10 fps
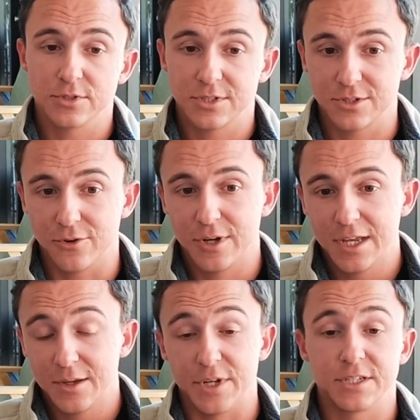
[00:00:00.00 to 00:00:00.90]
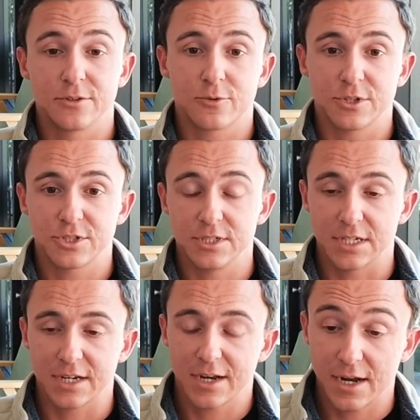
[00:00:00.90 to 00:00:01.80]
And so basically the question is
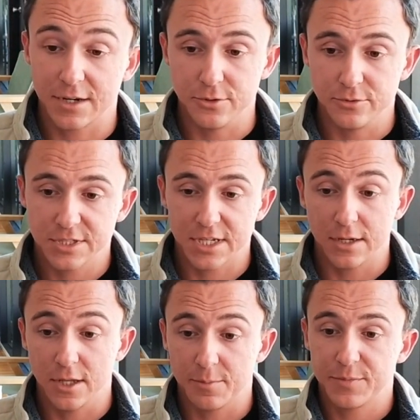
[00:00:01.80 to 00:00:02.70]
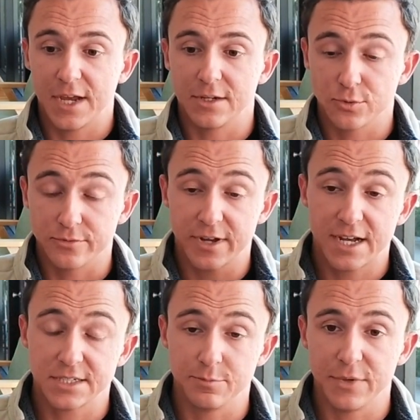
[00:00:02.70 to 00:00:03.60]
like, how do you scale up that sort of
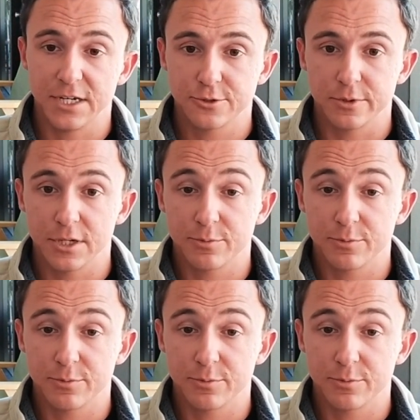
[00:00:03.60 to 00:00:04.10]
asset management and